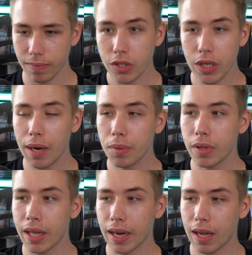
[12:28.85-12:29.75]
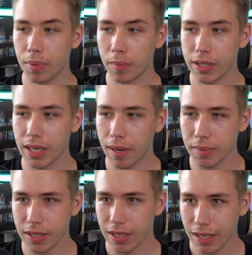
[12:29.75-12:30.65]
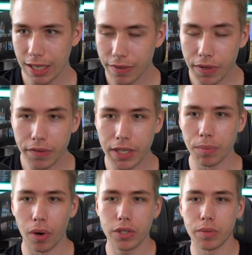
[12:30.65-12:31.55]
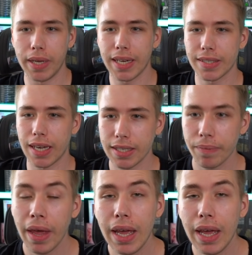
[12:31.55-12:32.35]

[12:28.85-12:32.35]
So I will do that a couple more times, 15 more to be exact.